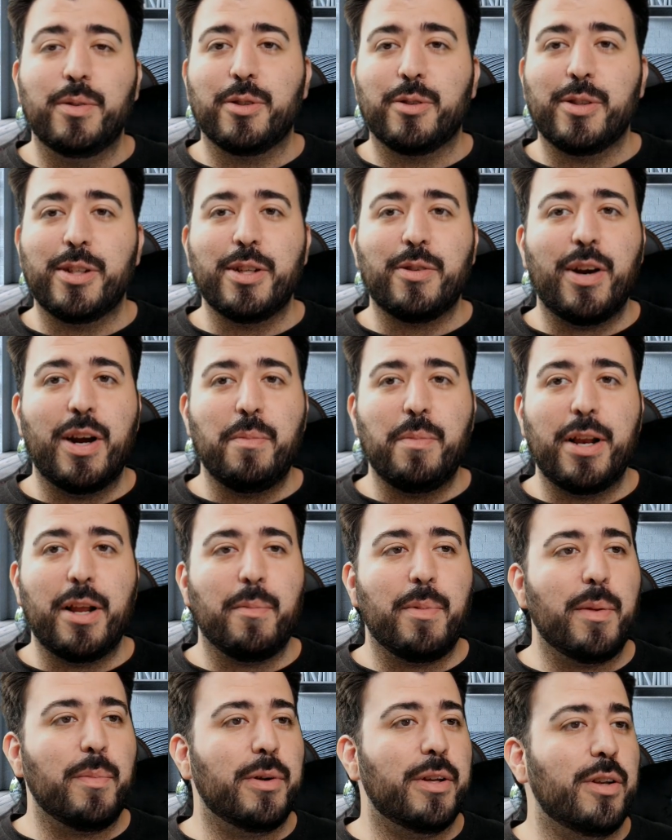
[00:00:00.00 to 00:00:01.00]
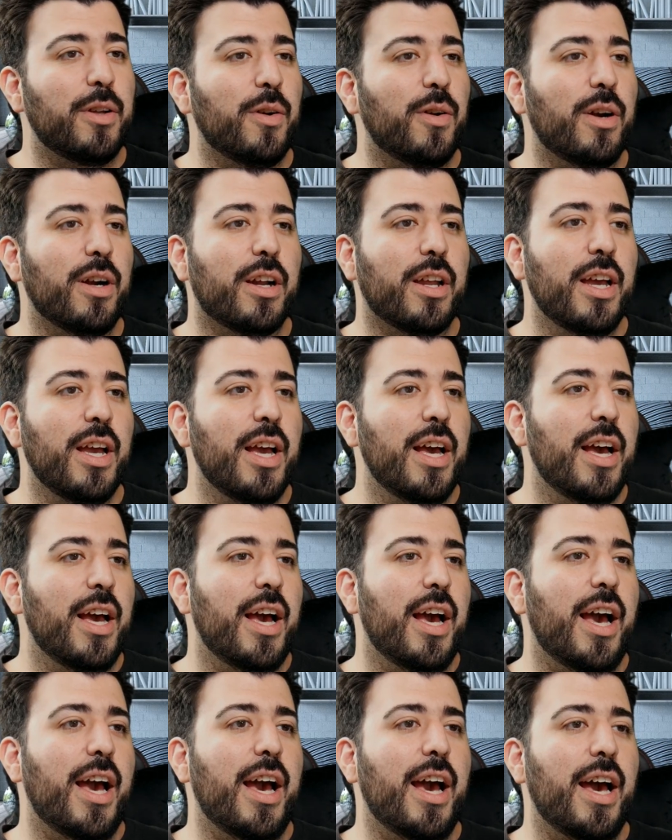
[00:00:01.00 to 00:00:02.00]
It was really great meeting people in New York,
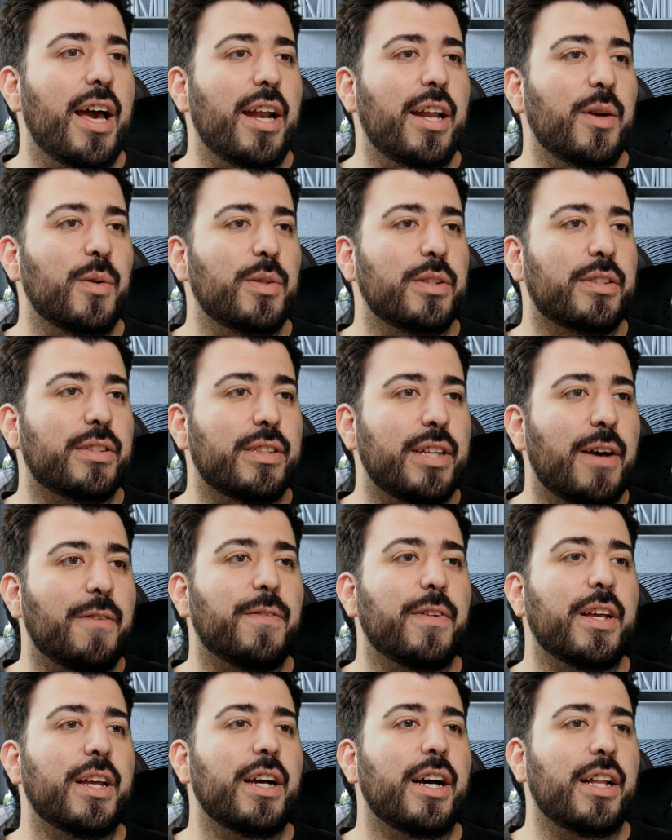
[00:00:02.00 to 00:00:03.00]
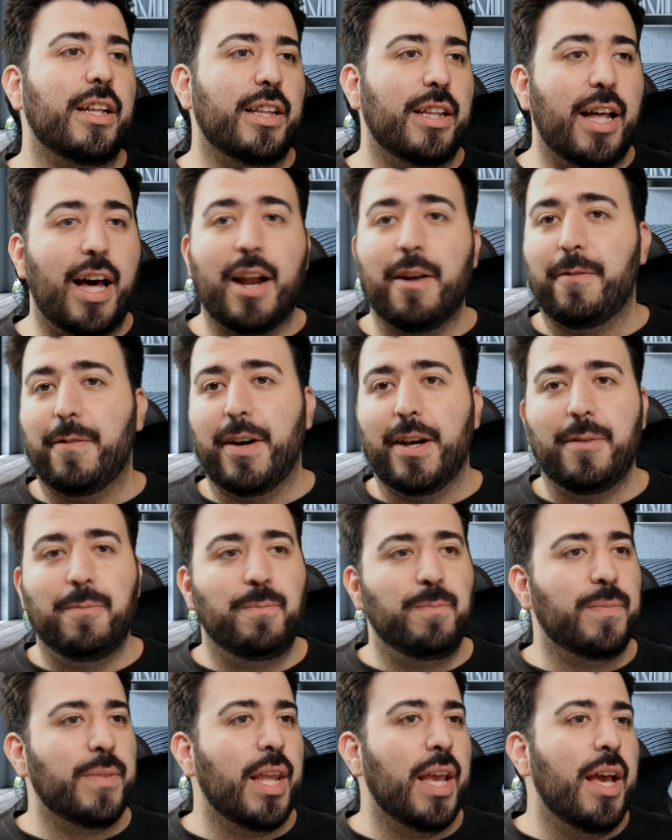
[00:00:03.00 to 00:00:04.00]
and it was definitely a lot of fun.
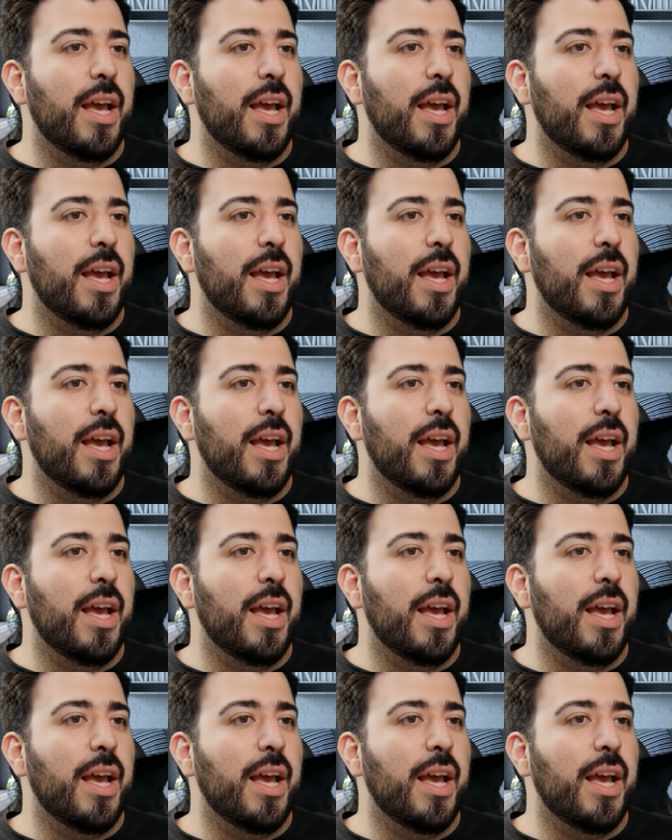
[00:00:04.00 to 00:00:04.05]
